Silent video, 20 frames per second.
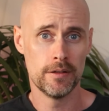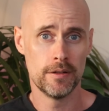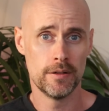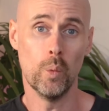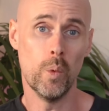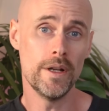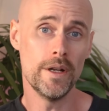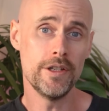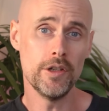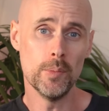
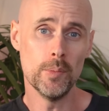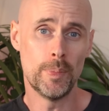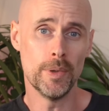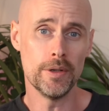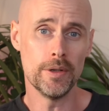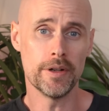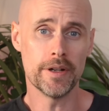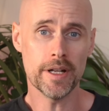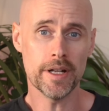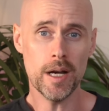When you
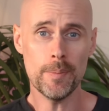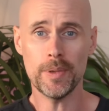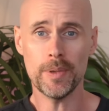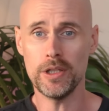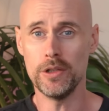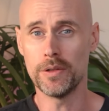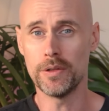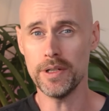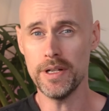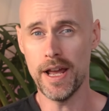boot it up,
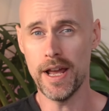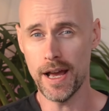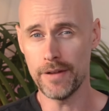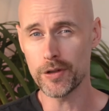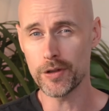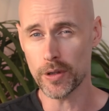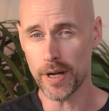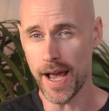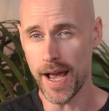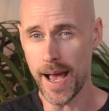you can have
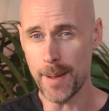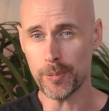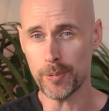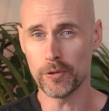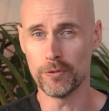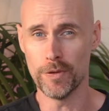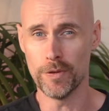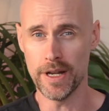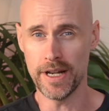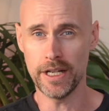your app
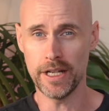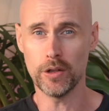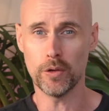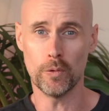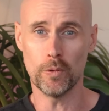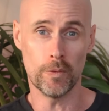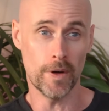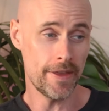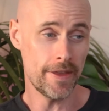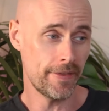running
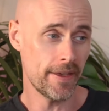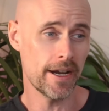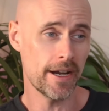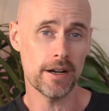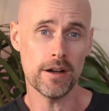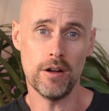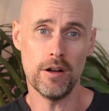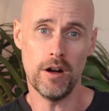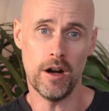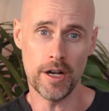right
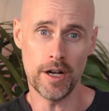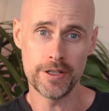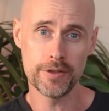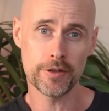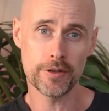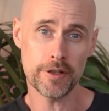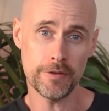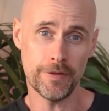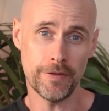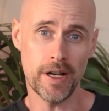there on
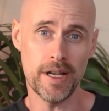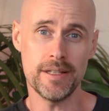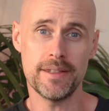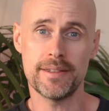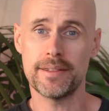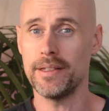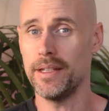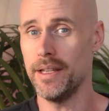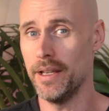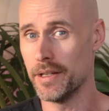your
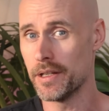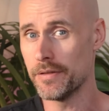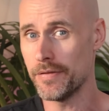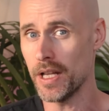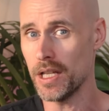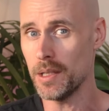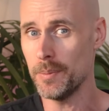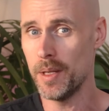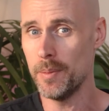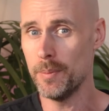device in
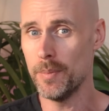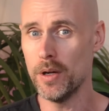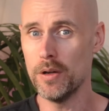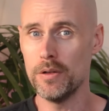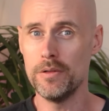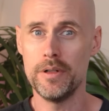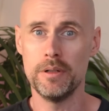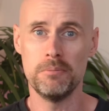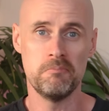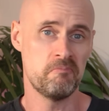development
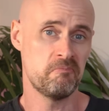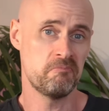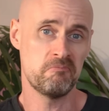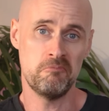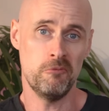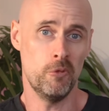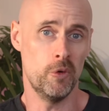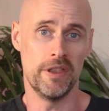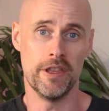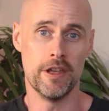mode
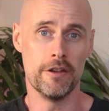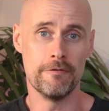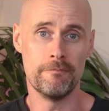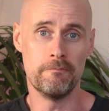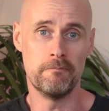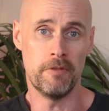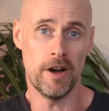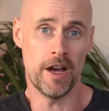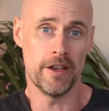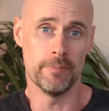within
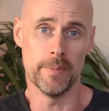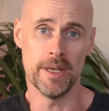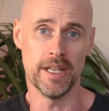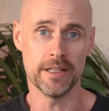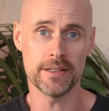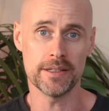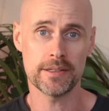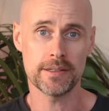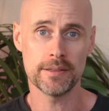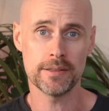5
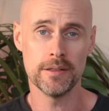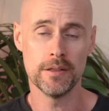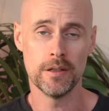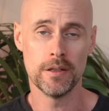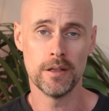minutes.